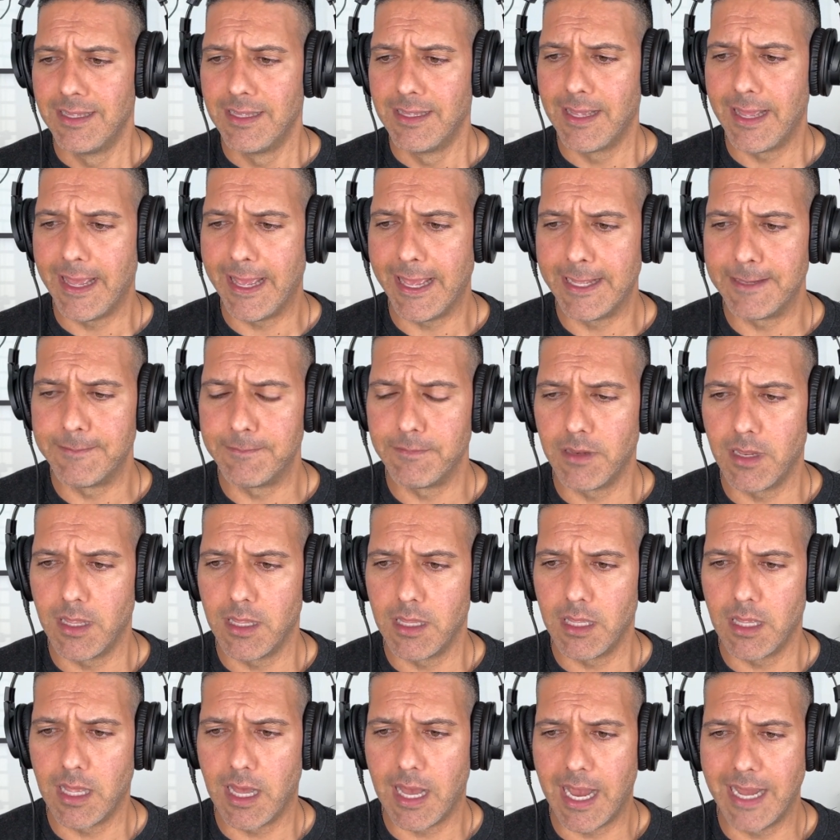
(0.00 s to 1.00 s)
And
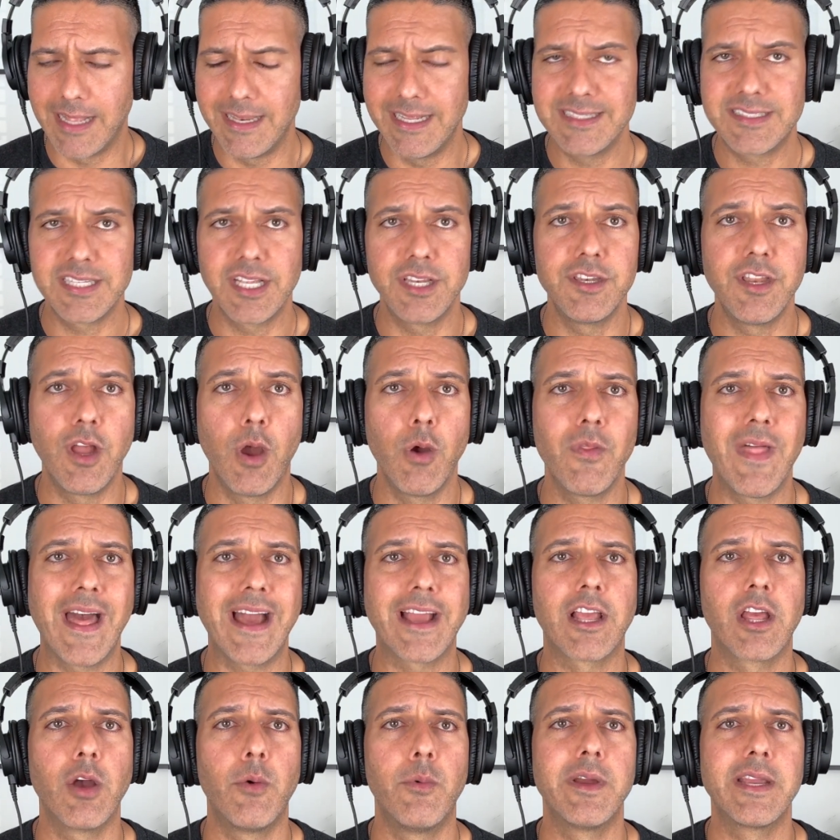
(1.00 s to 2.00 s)
I need to know that
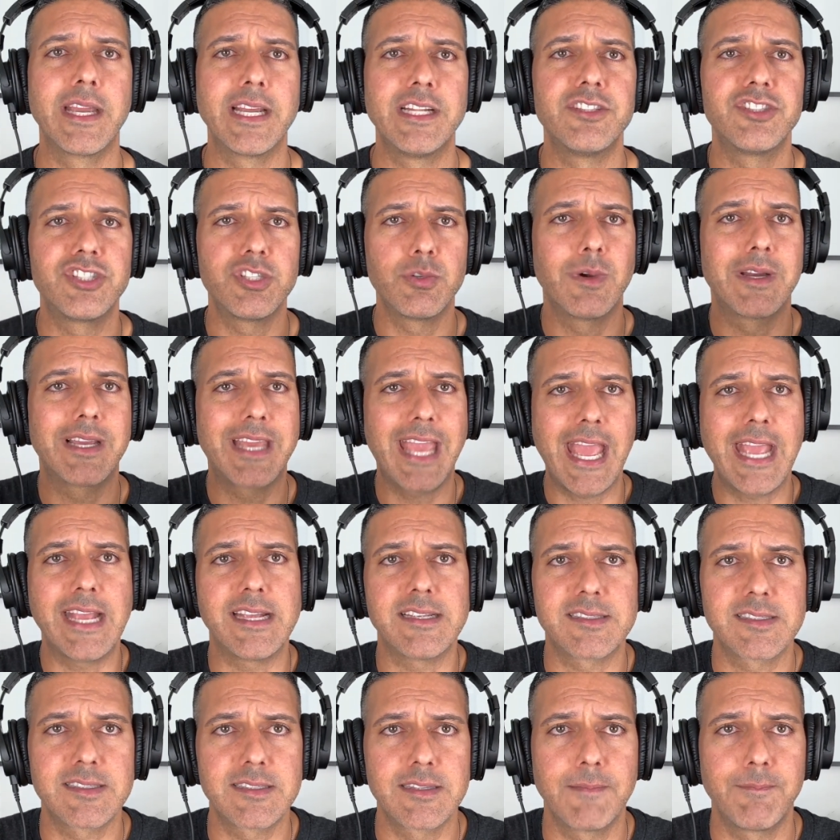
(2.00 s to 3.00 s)
going into a
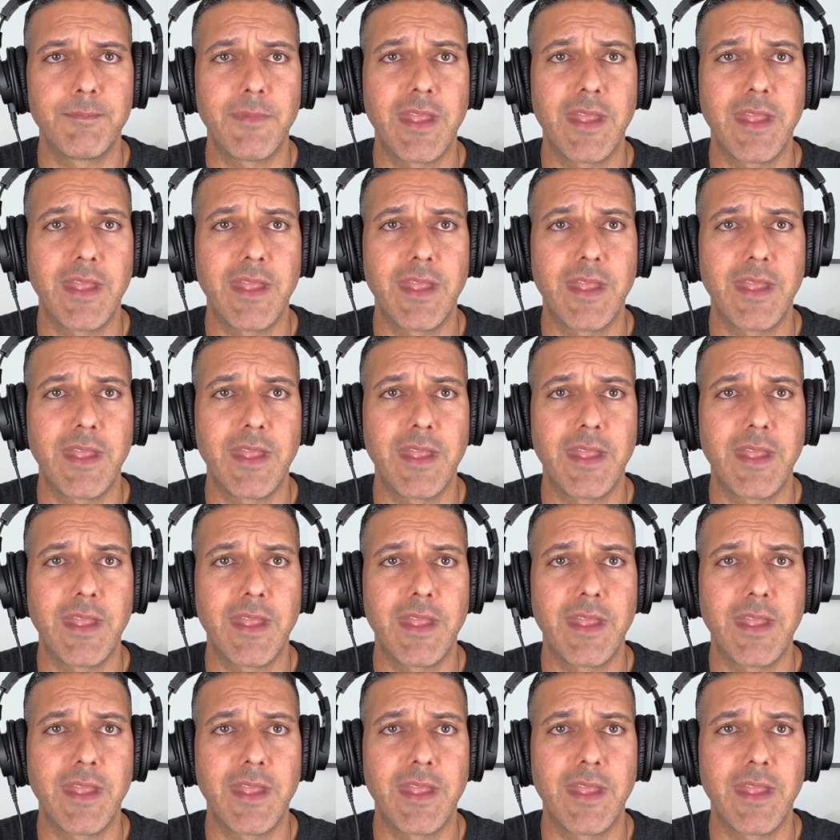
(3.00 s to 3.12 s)
case,